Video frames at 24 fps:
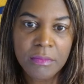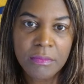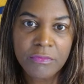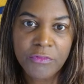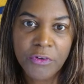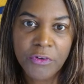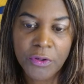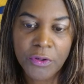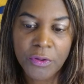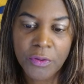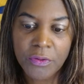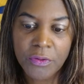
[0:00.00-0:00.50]

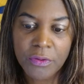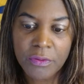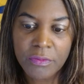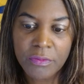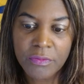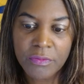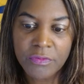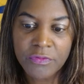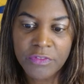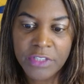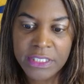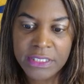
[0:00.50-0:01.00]
for
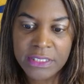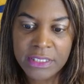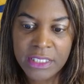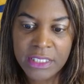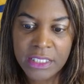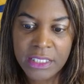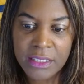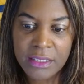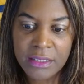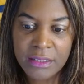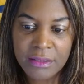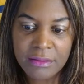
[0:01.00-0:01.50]

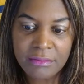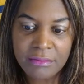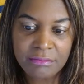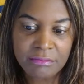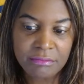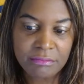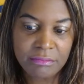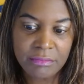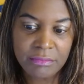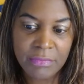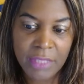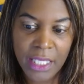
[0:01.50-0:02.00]
visiting
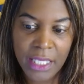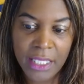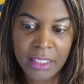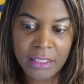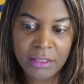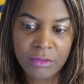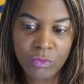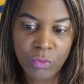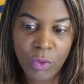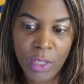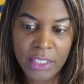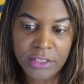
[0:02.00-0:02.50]
and
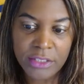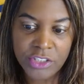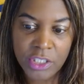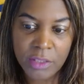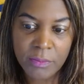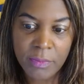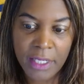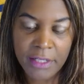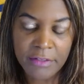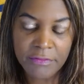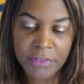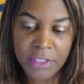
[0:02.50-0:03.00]
watching
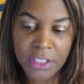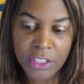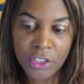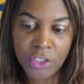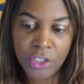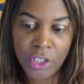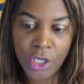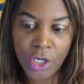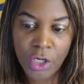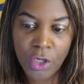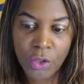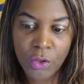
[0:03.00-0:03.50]
my
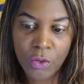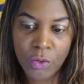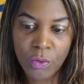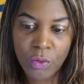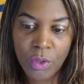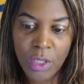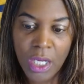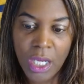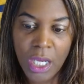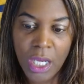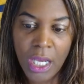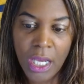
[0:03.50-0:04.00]
video.
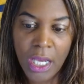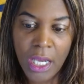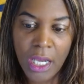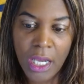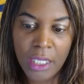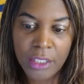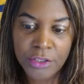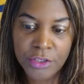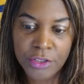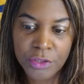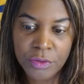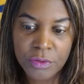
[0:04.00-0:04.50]

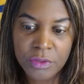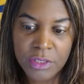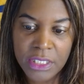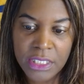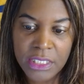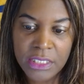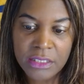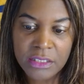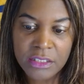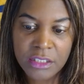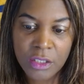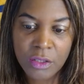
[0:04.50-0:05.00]
I do
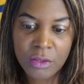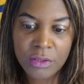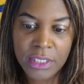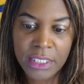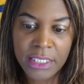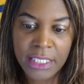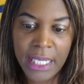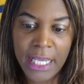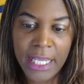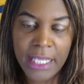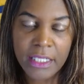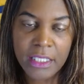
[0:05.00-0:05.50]
this so
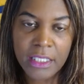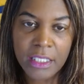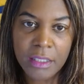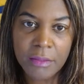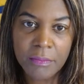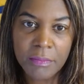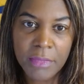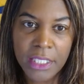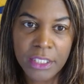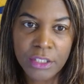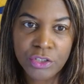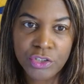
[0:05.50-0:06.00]
that I can
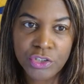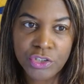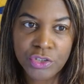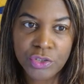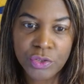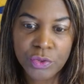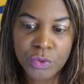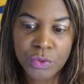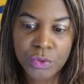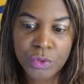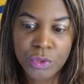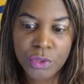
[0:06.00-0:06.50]
make
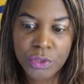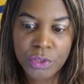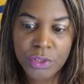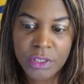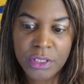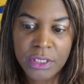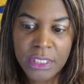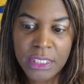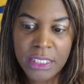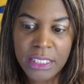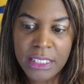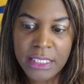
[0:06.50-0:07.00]

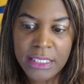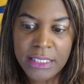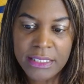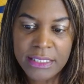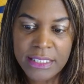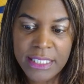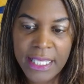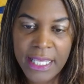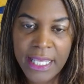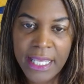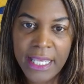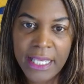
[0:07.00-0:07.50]
sure
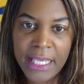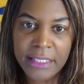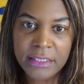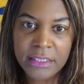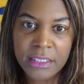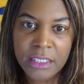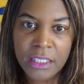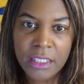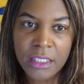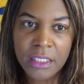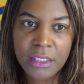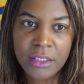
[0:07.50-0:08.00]
that
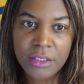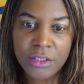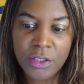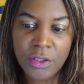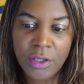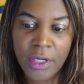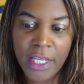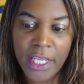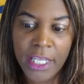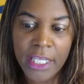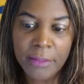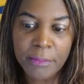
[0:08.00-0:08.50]

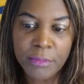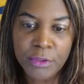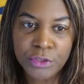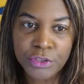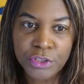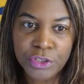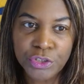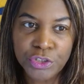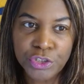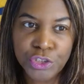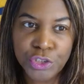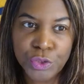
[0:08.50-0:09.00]
you're able
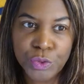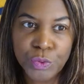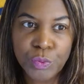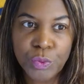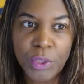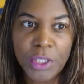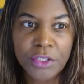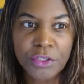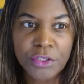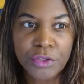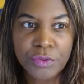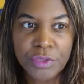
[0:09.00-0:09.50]
to do
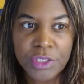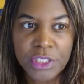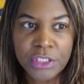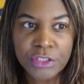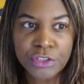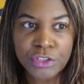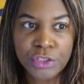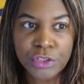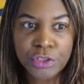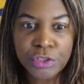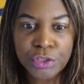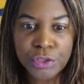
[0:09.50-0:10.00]
what you need
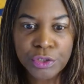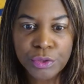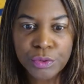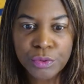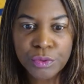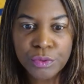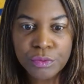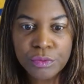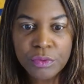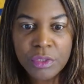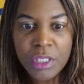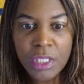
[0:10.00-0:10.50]
to
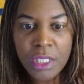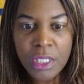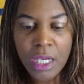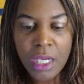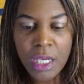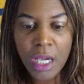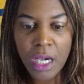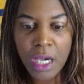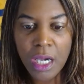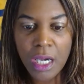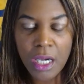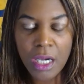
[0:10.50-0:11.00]
do
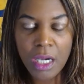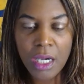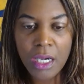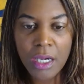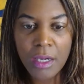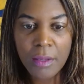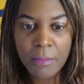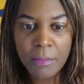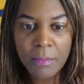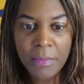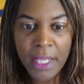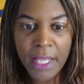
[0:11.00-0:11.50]

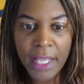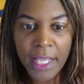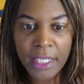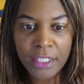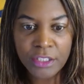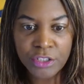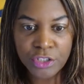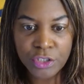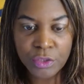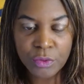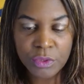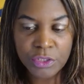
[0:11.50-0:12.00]

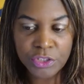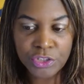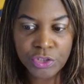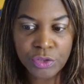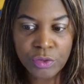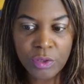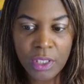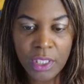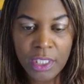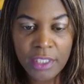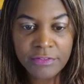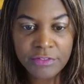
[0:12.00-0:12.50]
and do what
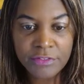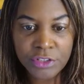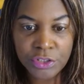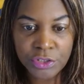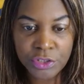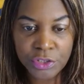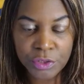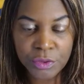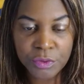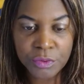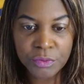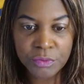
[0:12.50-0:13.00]
you love to
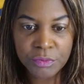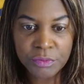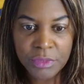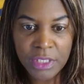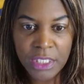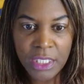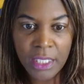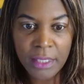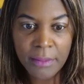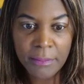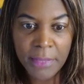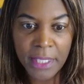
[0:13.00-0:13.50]
do.
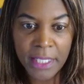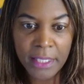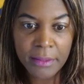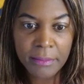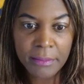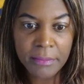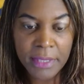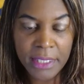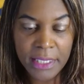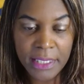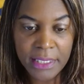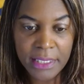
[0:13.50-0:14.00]
Make
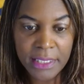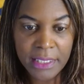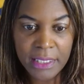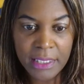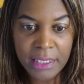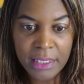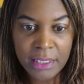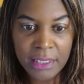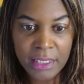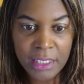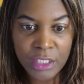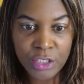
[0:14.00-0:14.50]

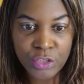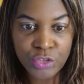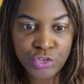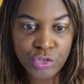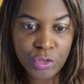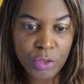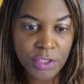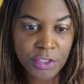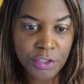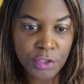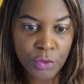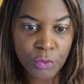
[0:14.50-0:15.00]
money,
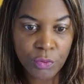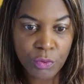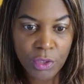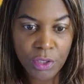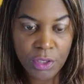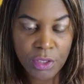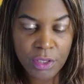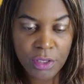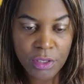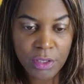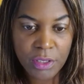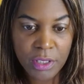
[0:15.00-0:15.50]
enjoy your
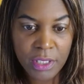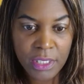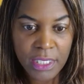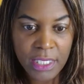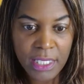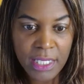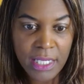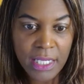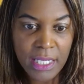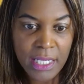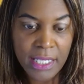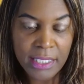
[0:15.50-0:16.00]
work
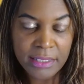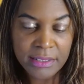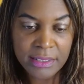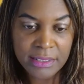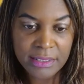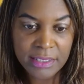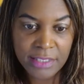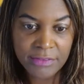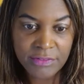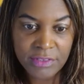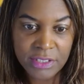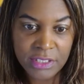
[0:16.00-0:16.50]
as a
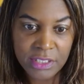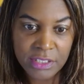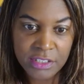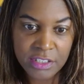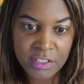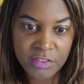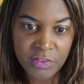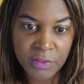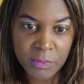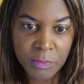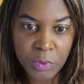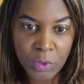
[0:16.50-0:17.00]
safety
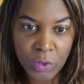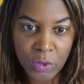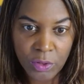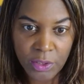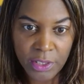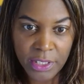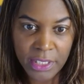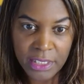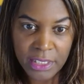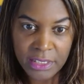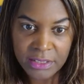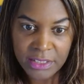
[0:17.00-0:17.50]
sensitive
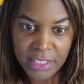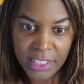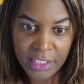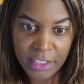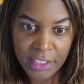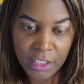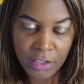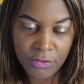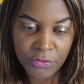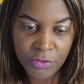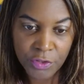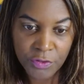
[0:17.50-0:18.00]
employee, and take
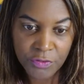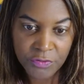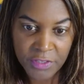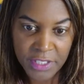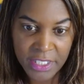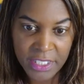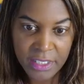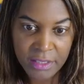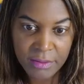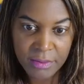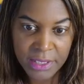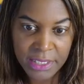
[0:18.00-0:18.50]
care of your
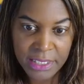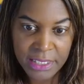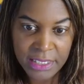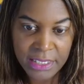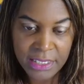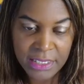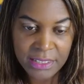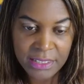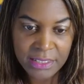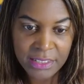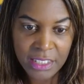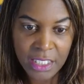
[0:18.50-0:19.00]

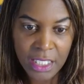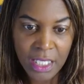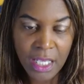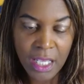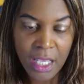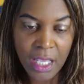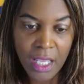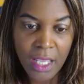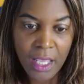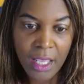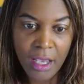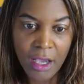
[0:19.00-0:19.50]
families.
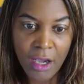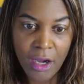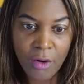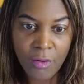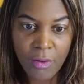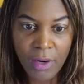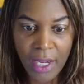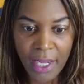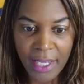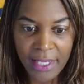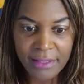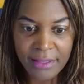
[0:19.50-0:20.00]
All
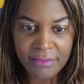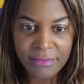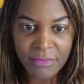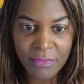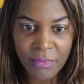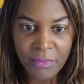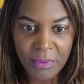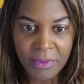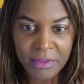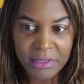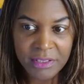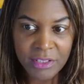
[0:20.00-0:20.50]
right.
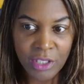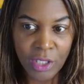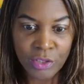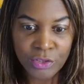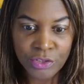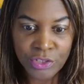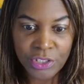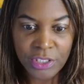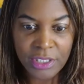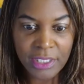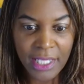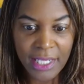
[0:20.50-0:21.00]

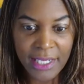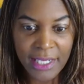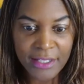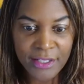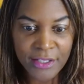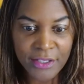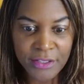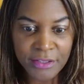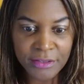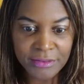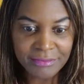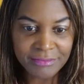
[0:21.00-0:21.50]
Talk to you
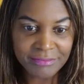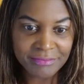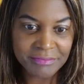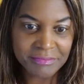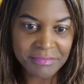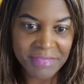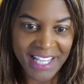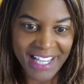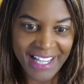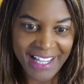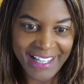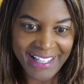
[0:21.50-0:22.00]
later.
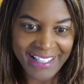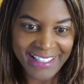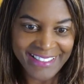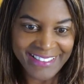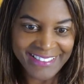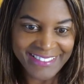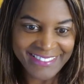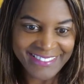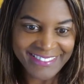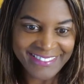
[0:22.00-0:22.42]
Bye.